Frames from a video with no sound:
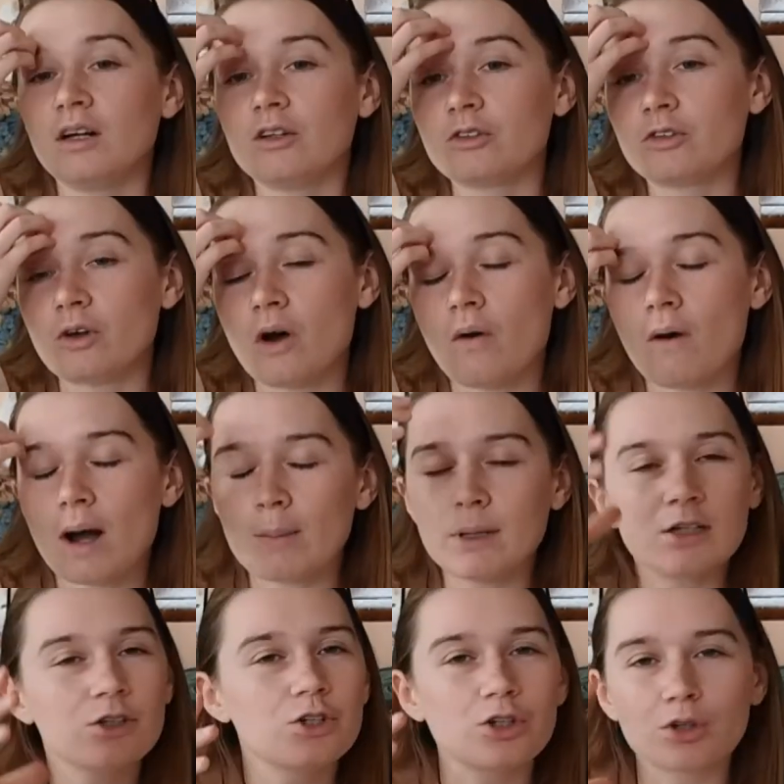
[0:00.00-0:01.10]
So I'm
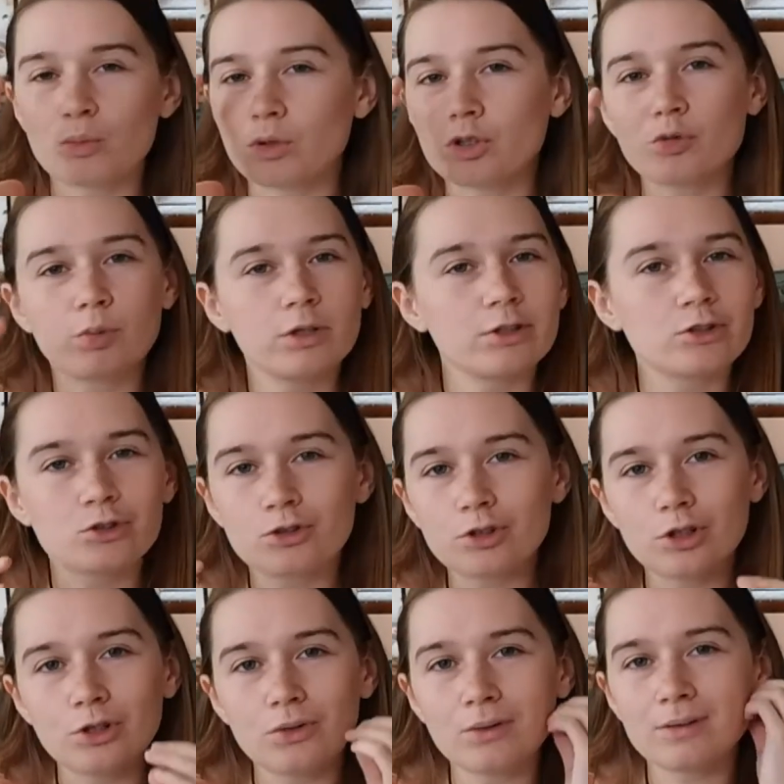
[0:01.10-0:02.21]
not sure which one's
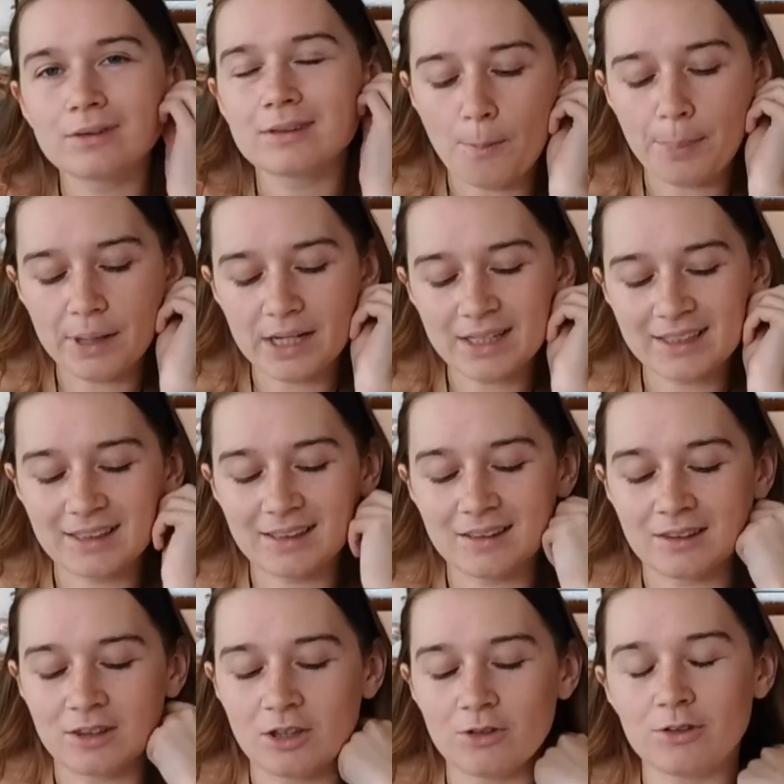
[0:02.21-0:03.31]
true, but
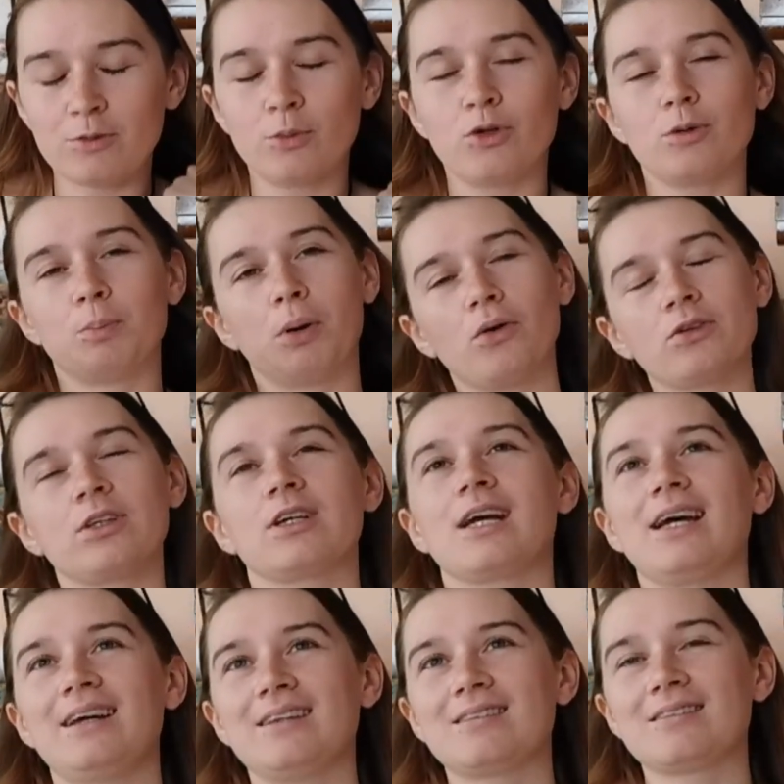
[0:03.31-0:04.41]
there's more
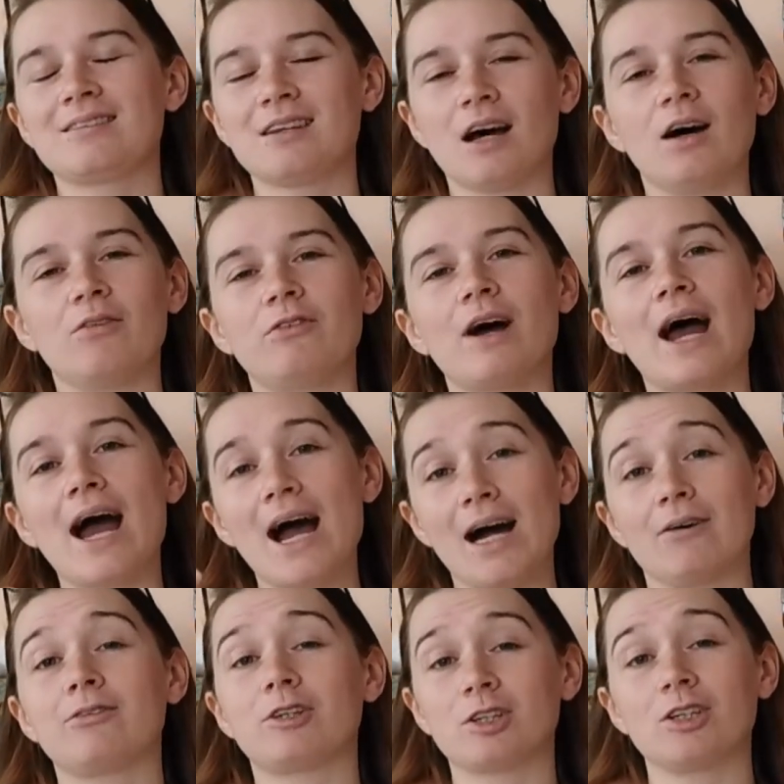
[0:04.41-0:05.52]
poltergeist stuff
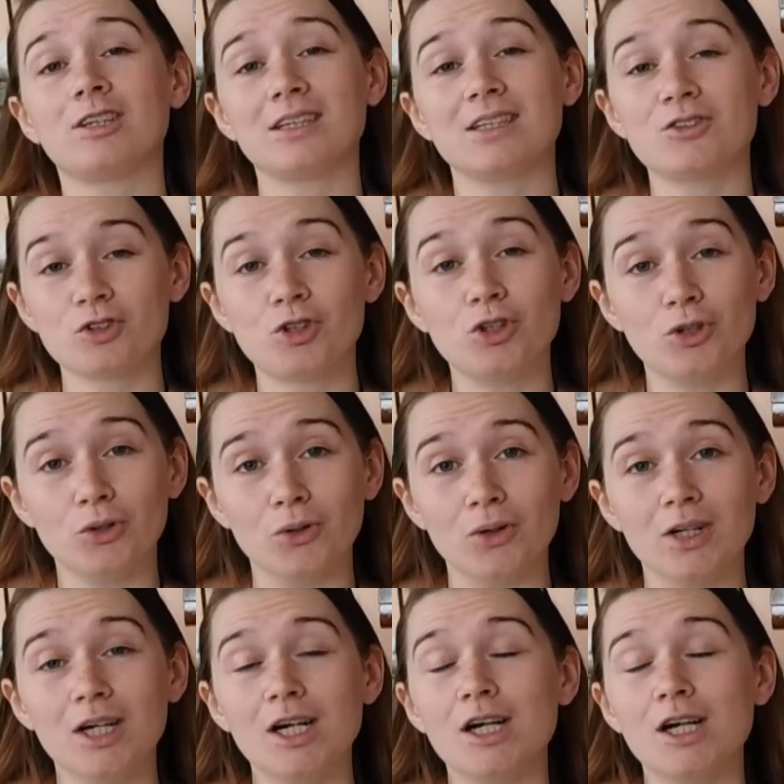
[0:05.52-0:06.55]
after this too.